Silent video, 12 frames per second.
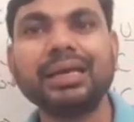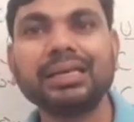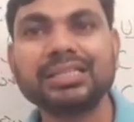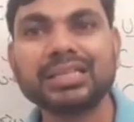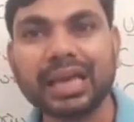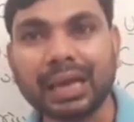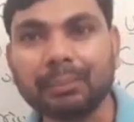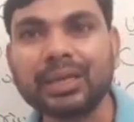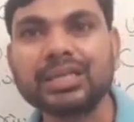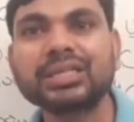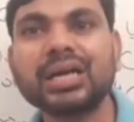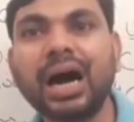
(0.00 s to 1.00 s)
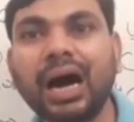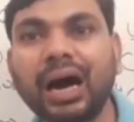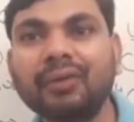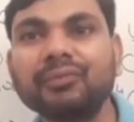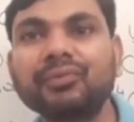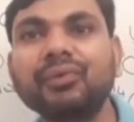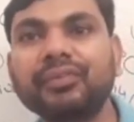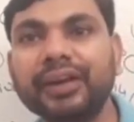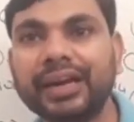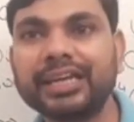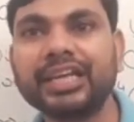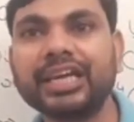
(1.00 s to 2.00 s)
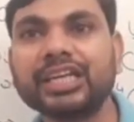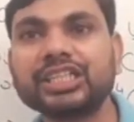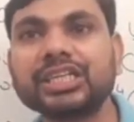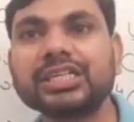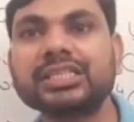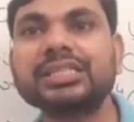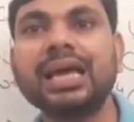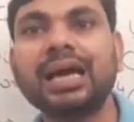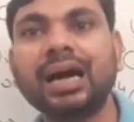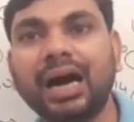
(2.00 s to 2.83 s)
It emit harmful radiations,